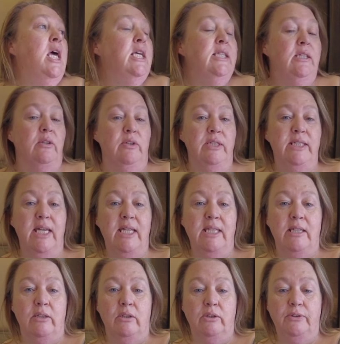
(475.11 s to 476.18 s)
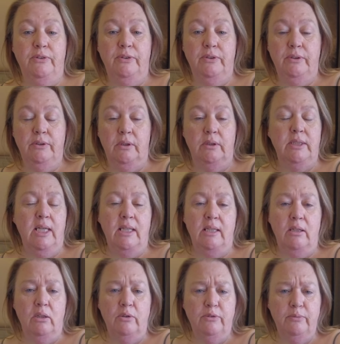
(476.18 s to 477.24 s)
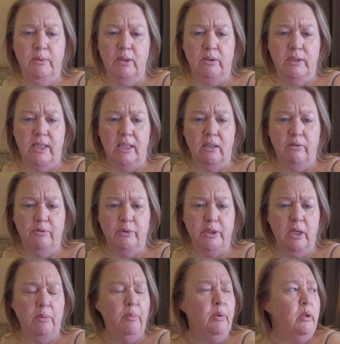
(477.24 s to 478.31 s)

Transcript: So I'm going to take that off. Take that off. I'm not going to take off the top.